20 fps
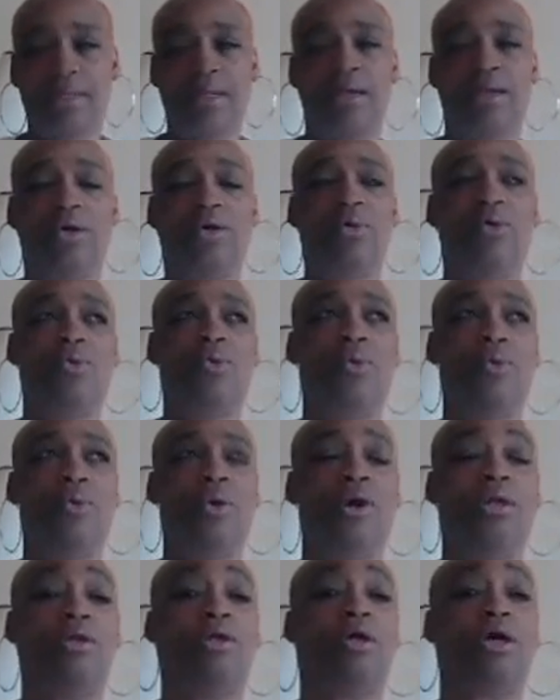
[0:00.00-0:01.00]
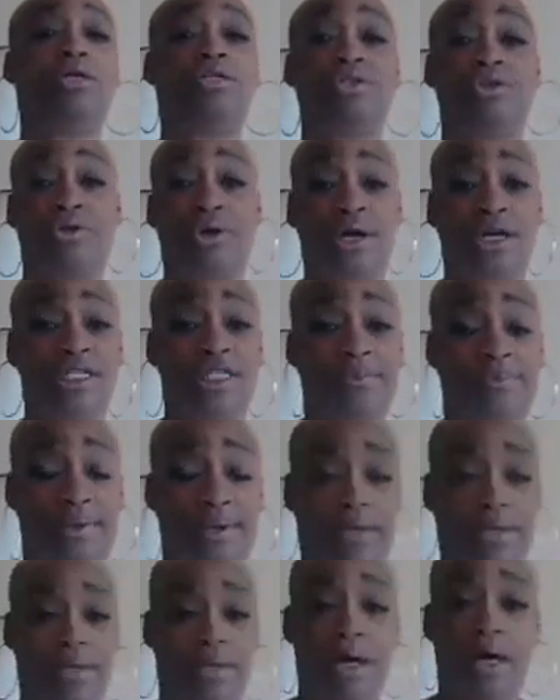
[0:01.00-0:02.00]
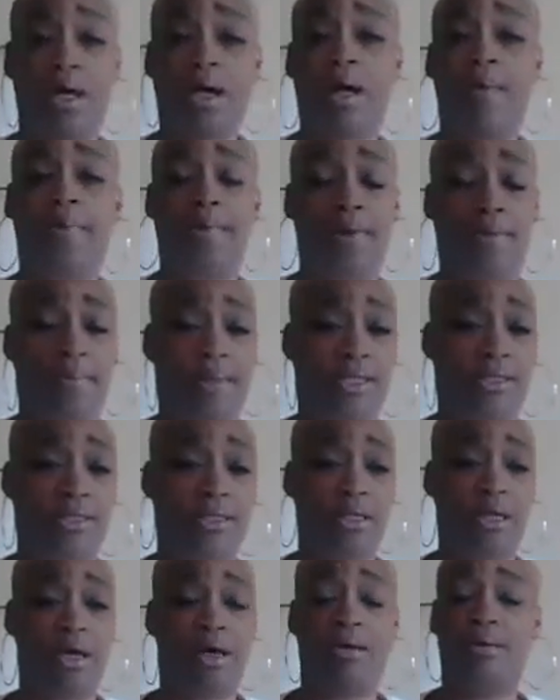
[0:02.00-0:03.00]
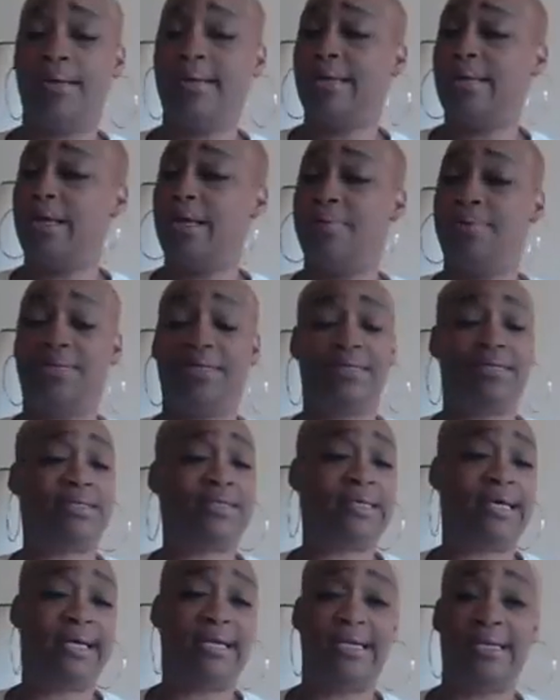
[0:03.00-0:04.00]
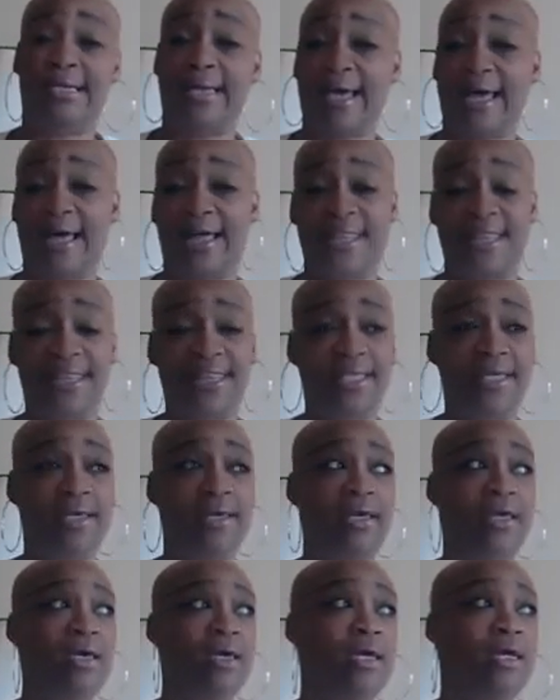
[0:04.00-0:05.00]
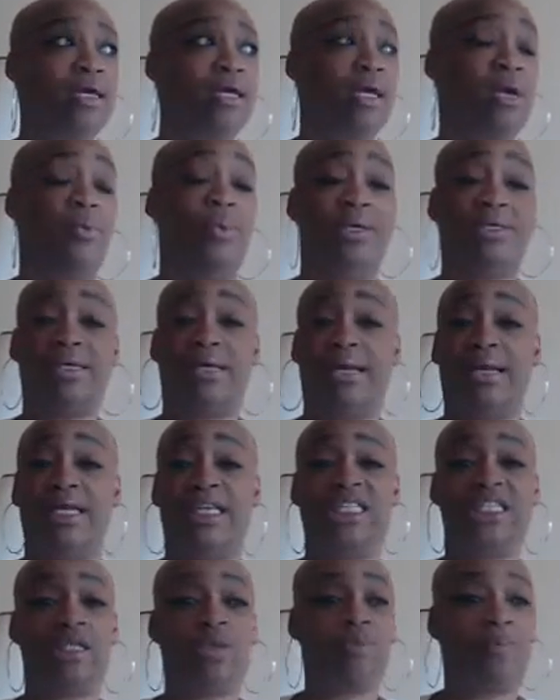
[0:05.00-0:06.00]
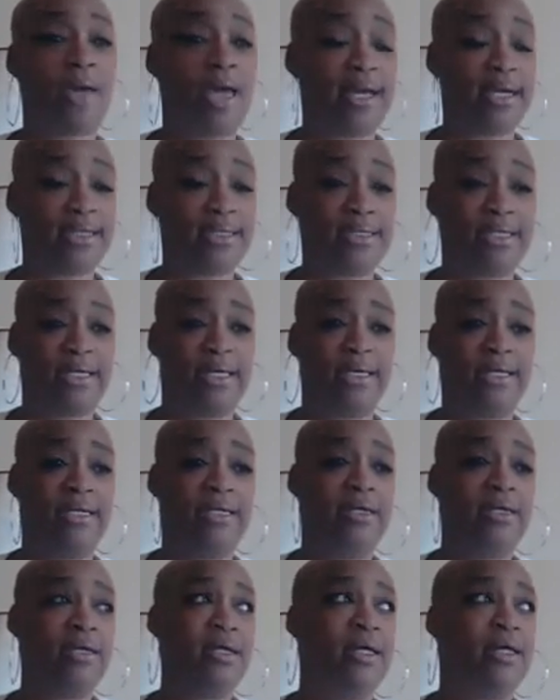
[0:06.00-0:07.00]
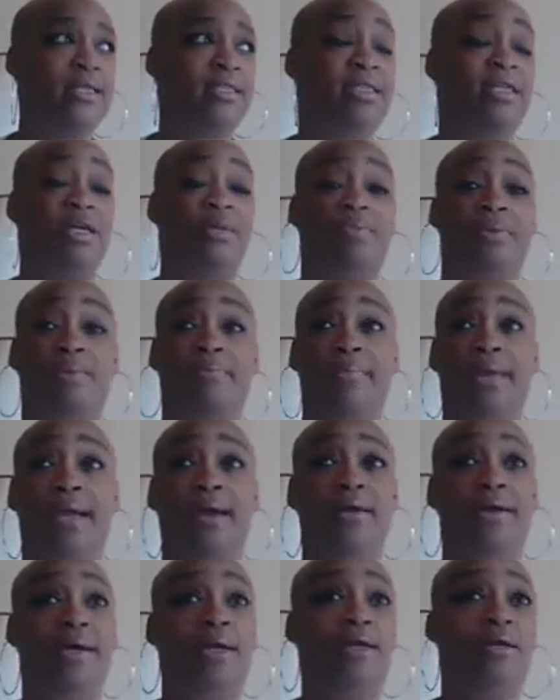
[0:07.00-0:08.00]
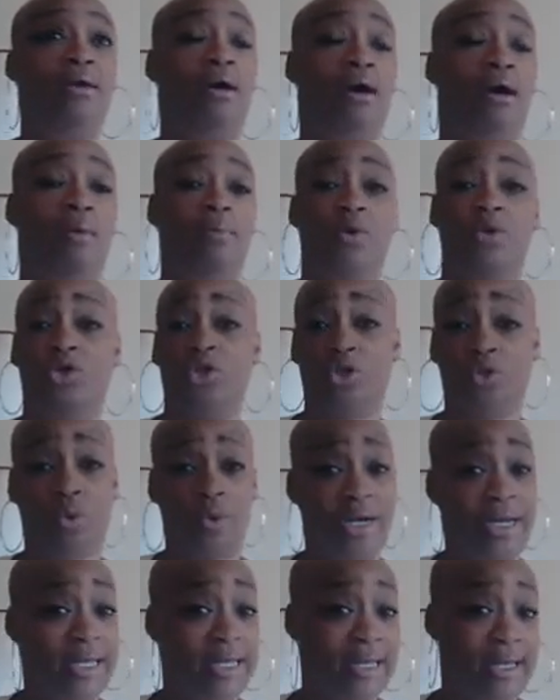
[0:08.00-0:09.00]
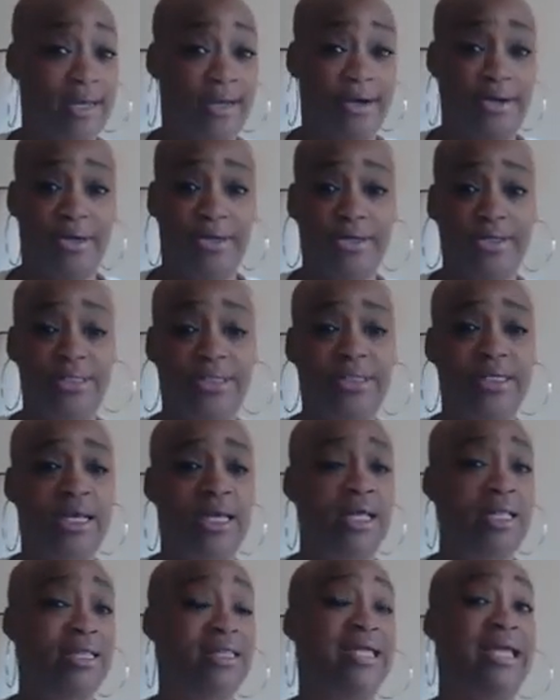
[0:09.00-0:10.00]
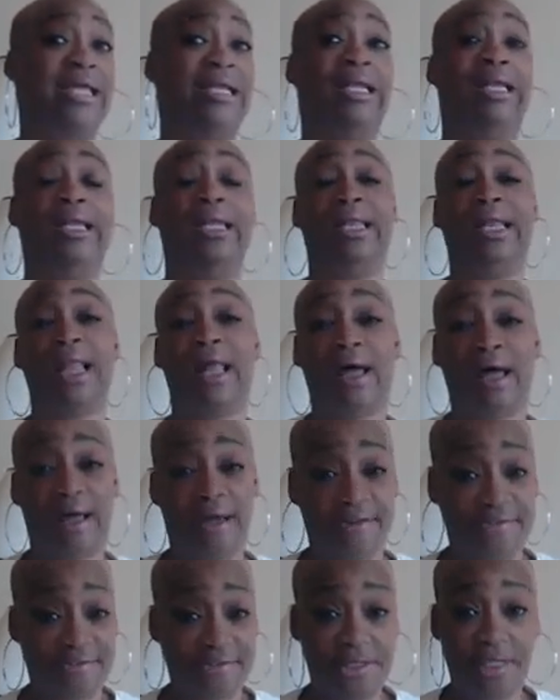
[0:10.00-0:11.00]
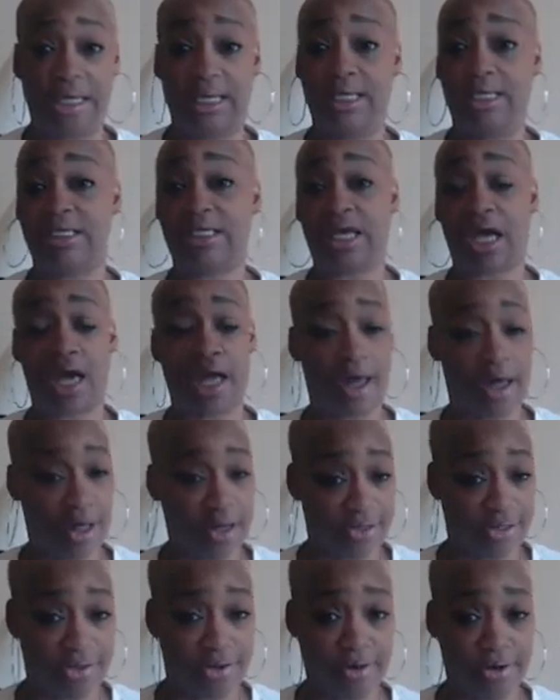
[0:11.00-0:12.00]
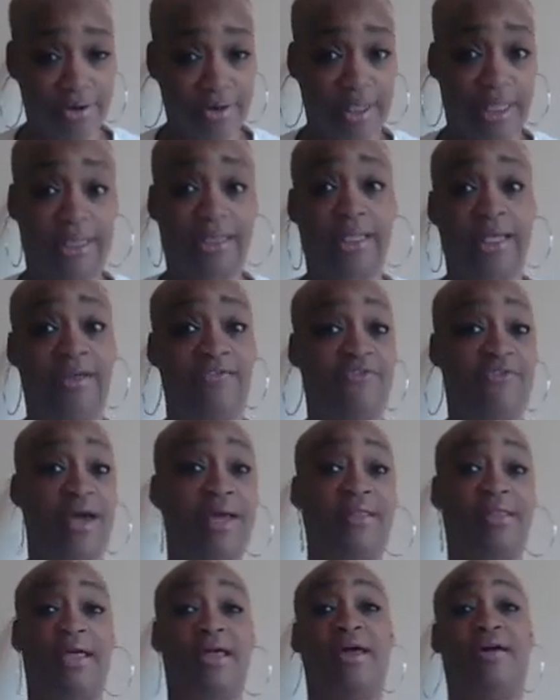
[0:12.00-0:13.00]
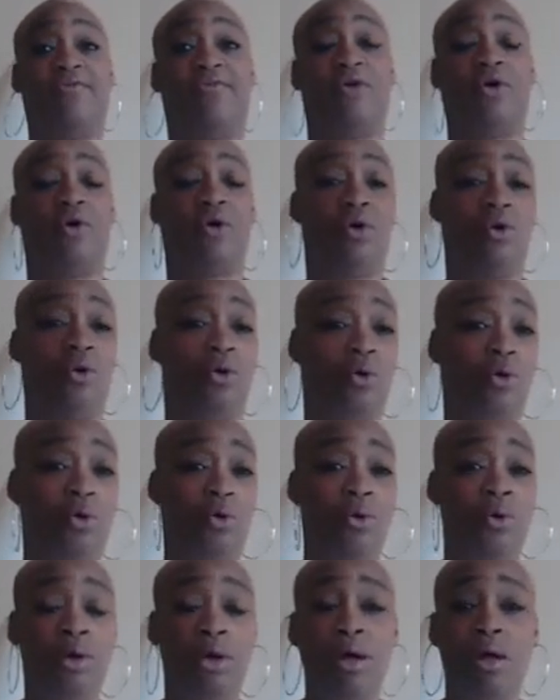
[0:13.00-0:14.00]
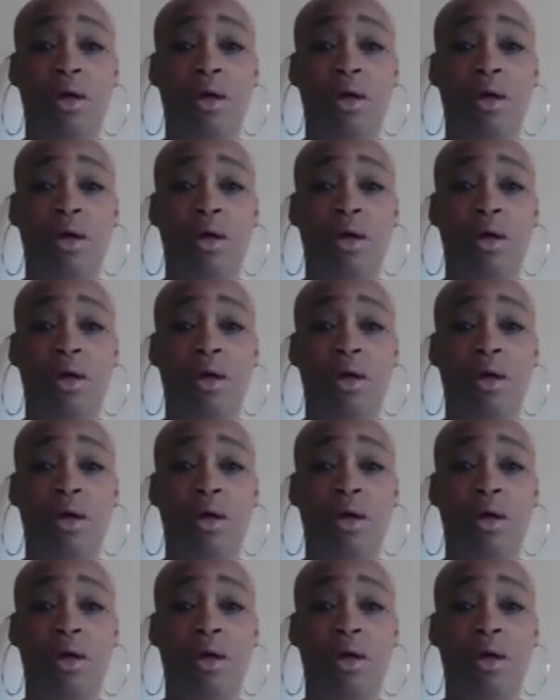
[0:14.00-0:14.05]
who lost her husband a couple of months ago. It was a sudden death. It was unexpected. They'd been married almost 20 years. They loved each other. Like, in fact, they have a whole